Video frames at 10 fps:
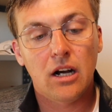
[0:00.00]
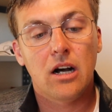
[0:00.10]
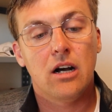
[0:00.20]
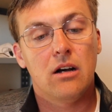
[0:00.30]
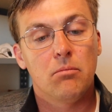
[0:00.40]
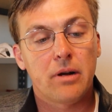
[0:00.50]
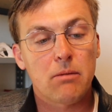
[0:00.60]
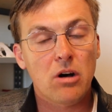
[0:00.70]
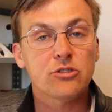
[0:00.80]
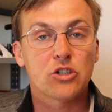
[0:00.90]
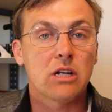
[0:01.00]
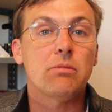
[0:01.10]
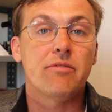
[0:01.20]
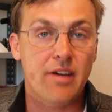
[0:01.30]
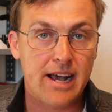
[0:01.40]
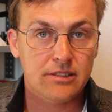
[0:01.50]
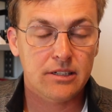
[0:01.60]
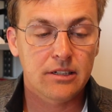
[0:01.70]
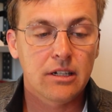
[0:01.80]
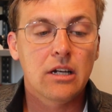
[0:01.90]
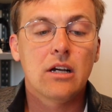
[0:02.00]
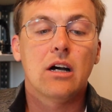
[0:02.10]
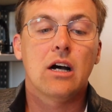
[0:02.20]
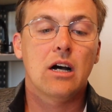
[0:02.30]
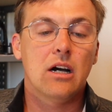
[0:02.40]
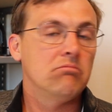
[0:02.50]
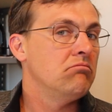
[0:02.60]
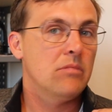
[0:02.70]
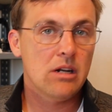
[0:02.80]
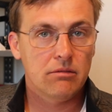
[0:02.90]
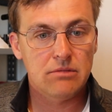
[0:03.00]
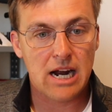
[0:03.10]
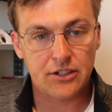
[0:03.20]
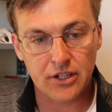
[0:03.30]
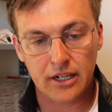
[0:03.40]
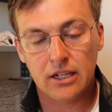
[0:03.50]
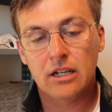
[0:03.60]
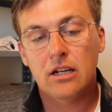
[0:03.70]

but I'm also going to be fast. Not good.